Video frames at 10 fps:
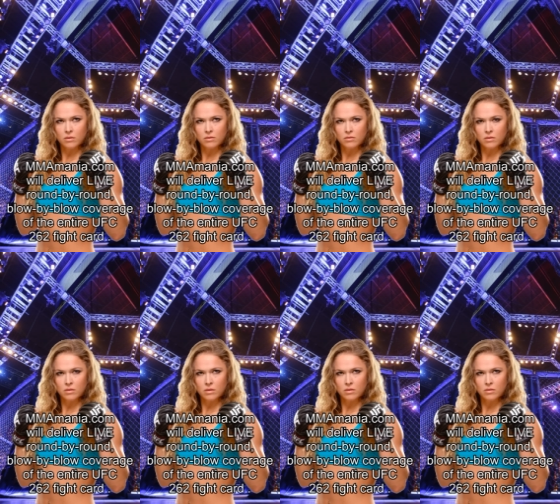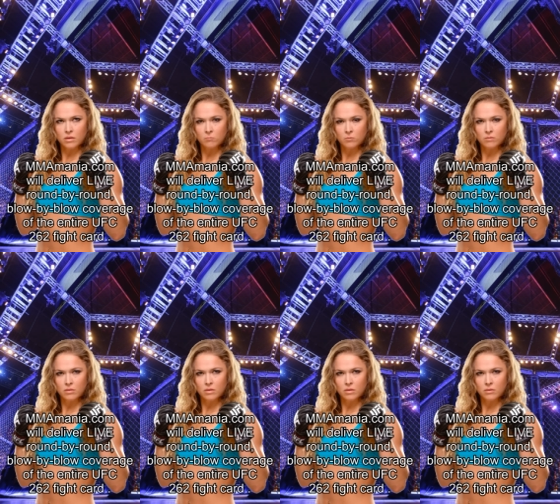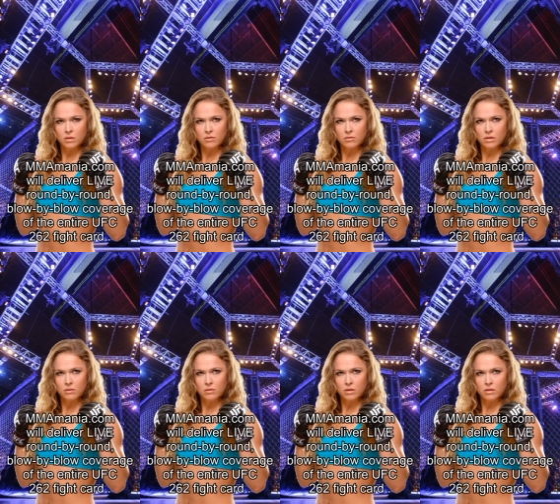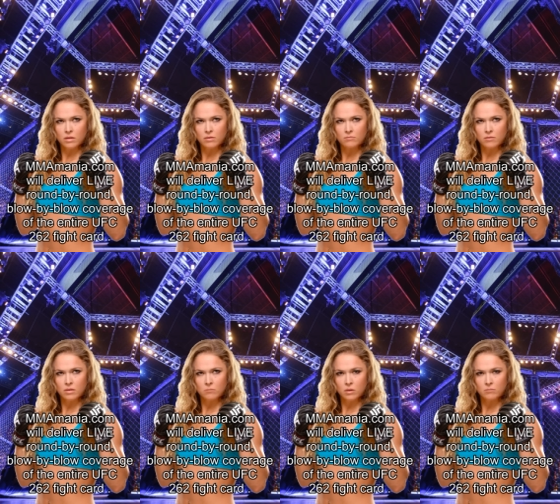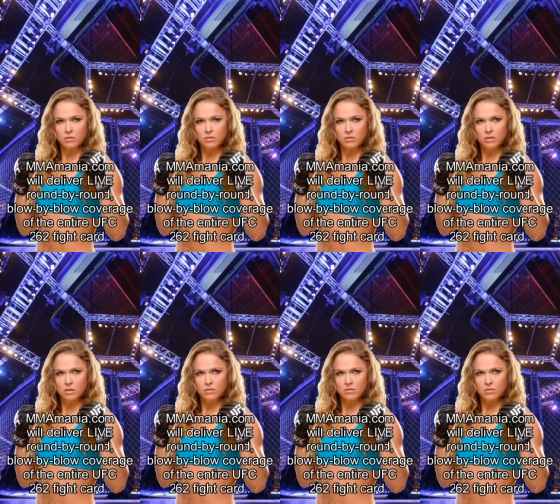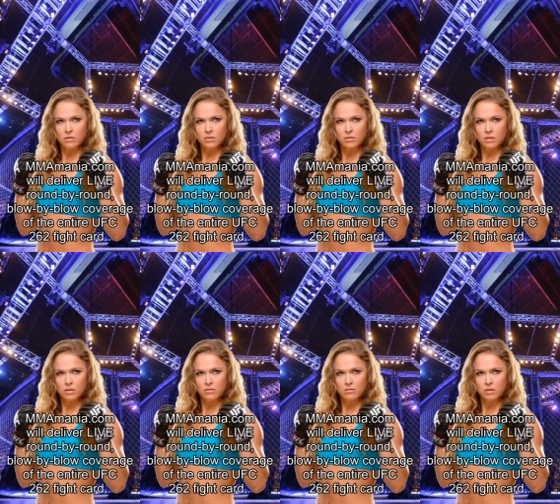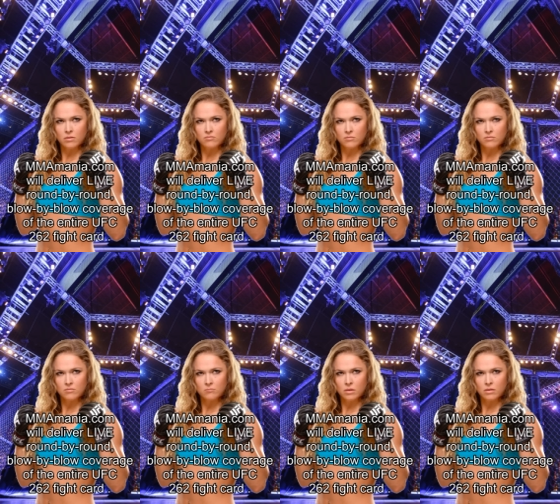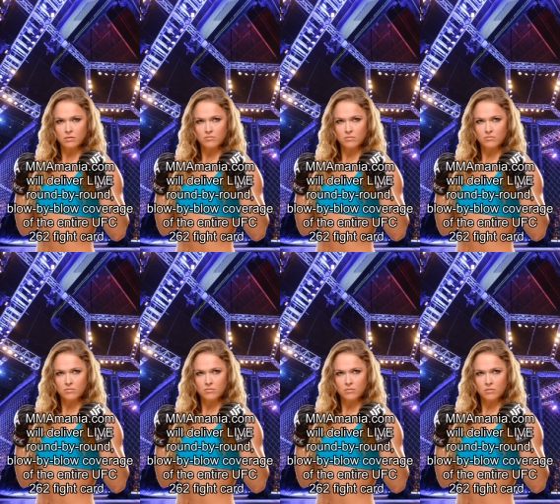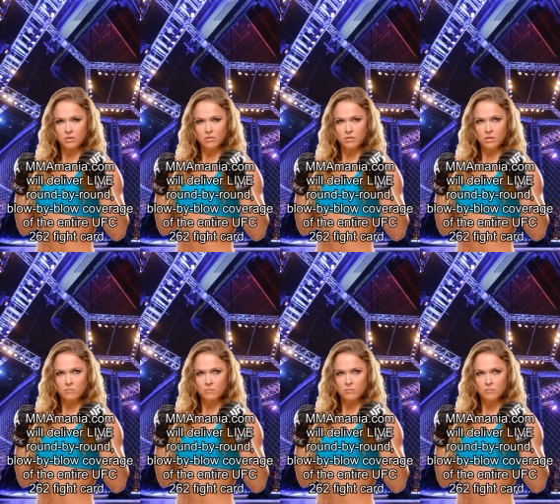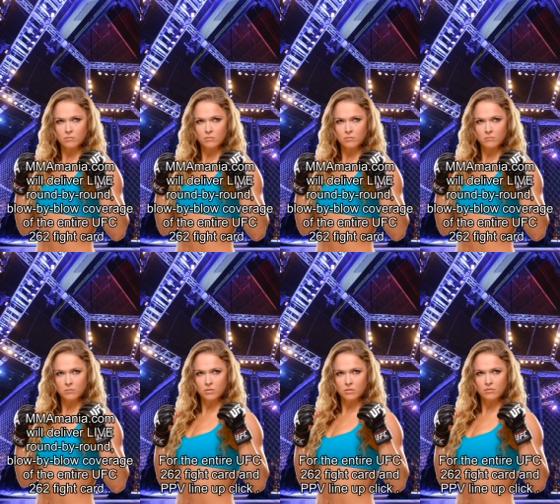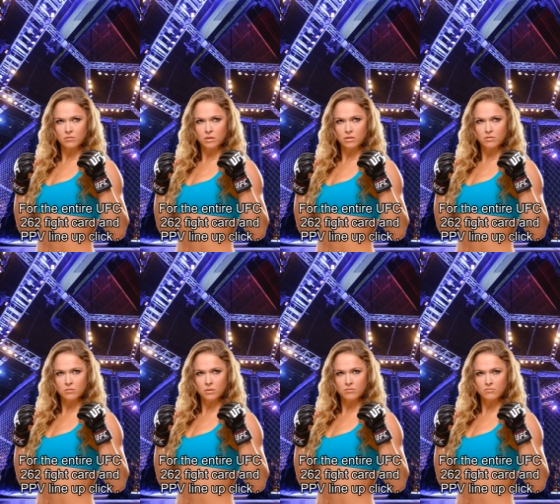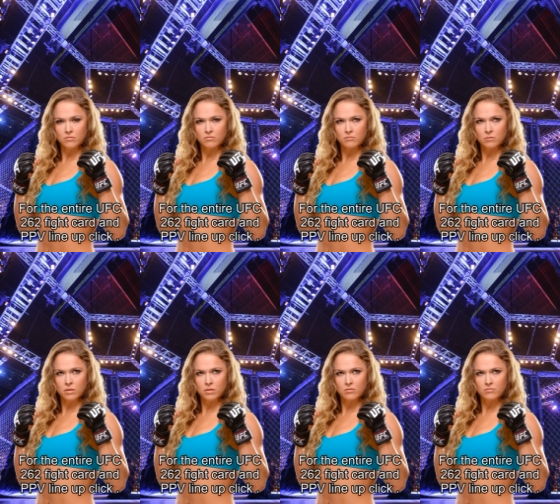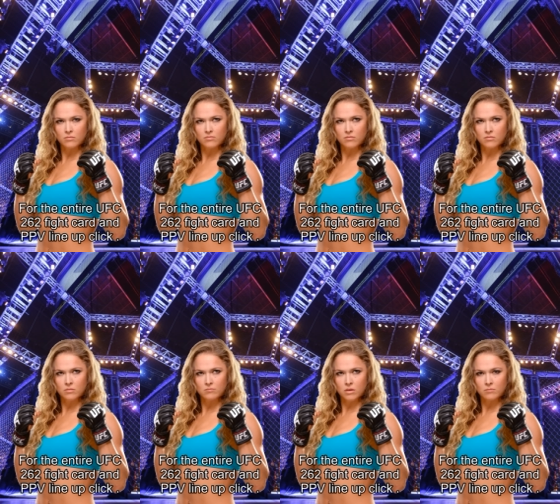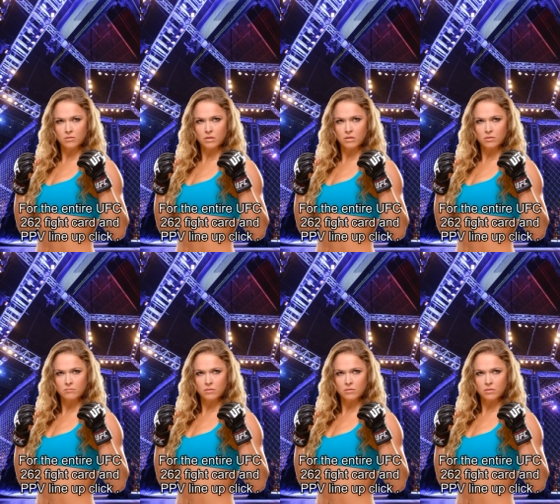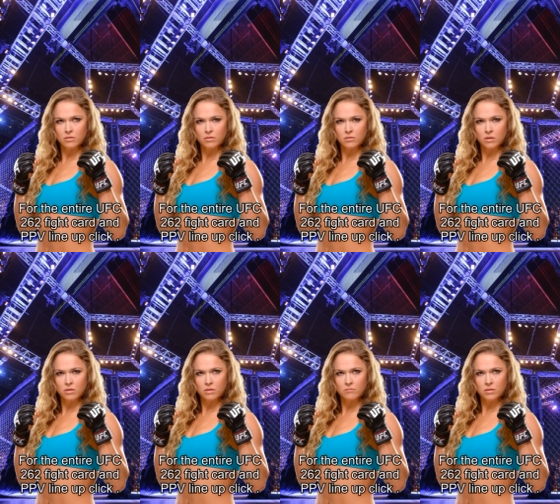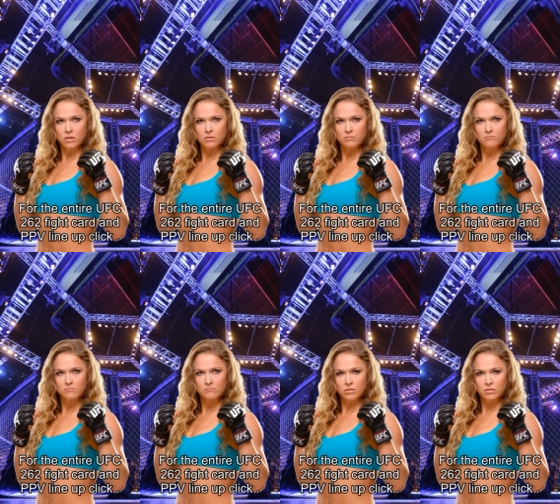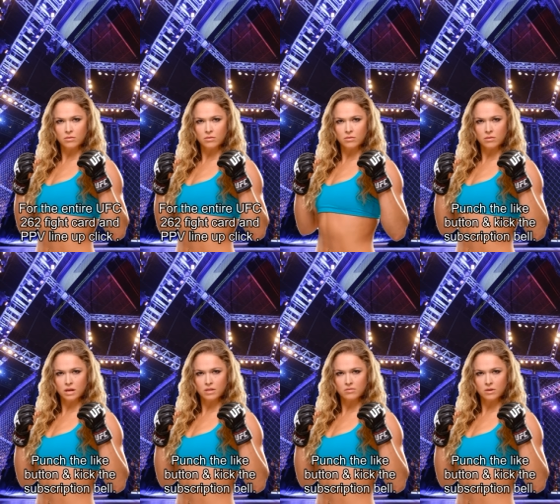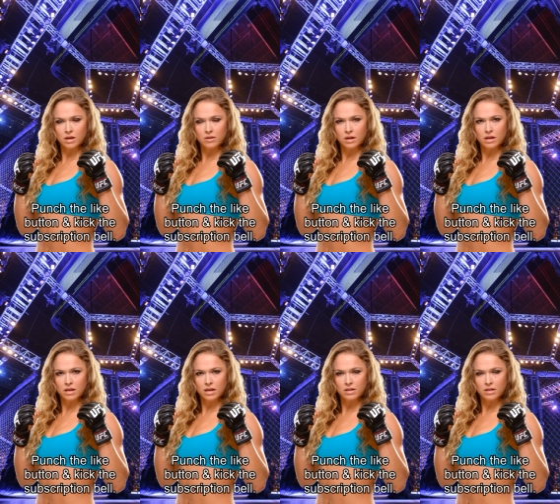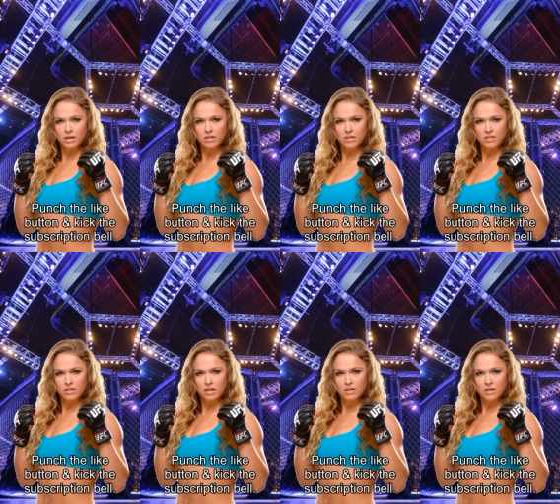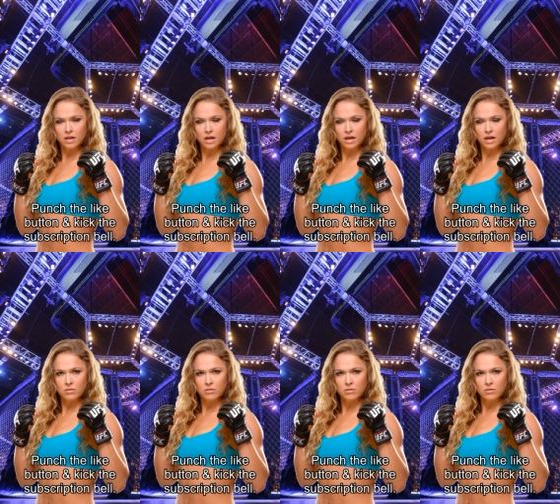Mamania.com will deliver live round by round, blow by blow coverage of the entire UFC 262 fight card. For the entire UFC 262 fight card and PPV lineup, click punch the like button and kick the subscription bell.